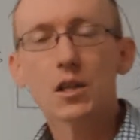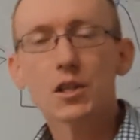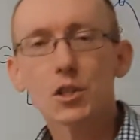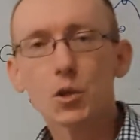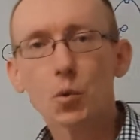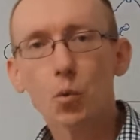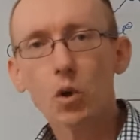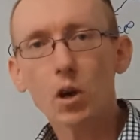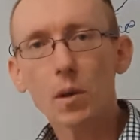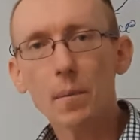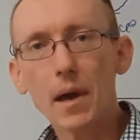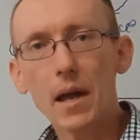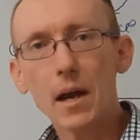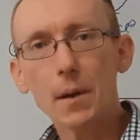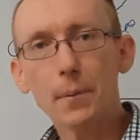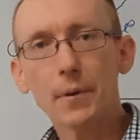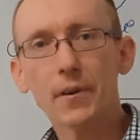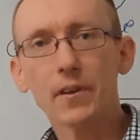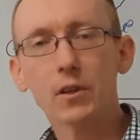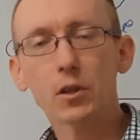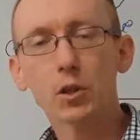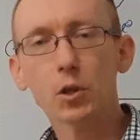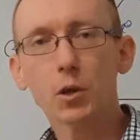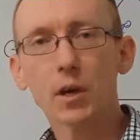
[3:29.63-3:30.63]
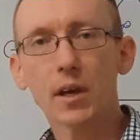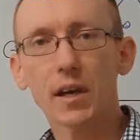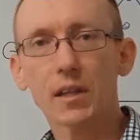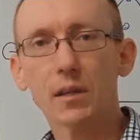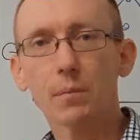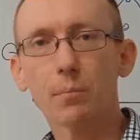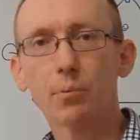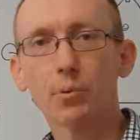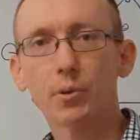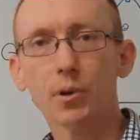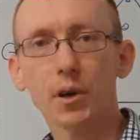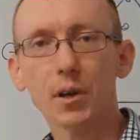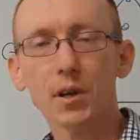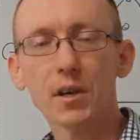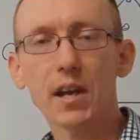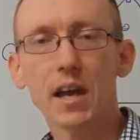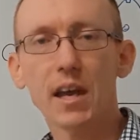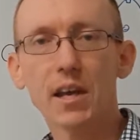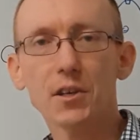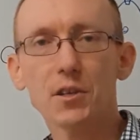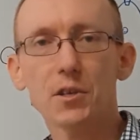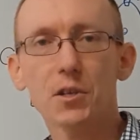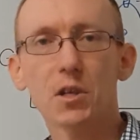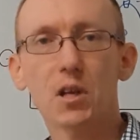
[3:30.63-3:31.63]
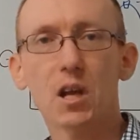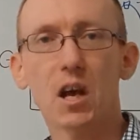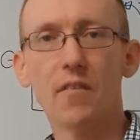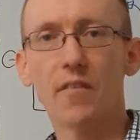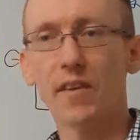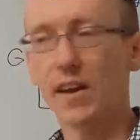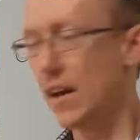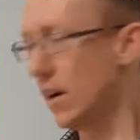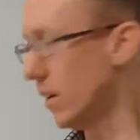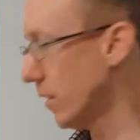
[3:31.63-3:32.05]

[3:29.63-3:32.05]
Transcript: So what about if we look at protonation of an